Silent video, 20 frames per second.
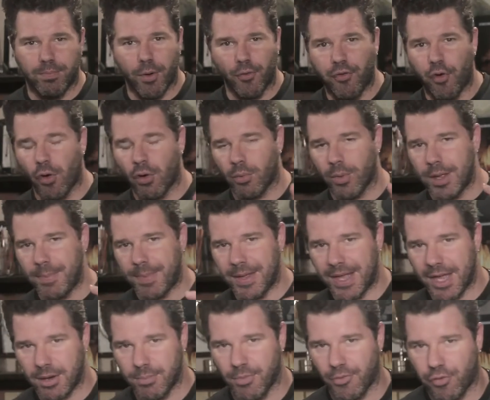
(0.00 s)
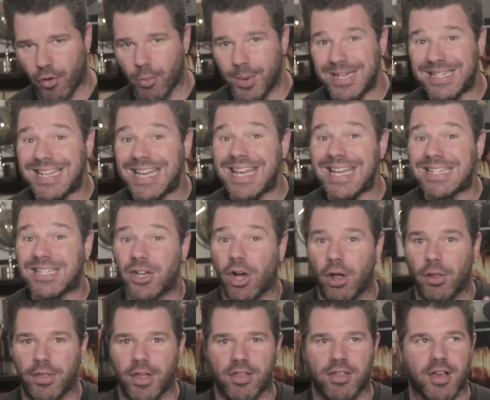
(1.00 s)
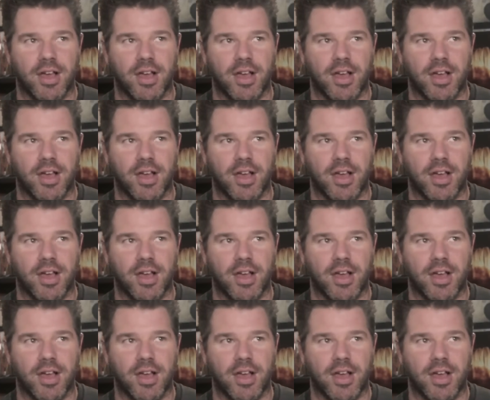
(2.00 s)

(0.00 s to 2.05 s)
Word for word: before we begin, before we dig into all this,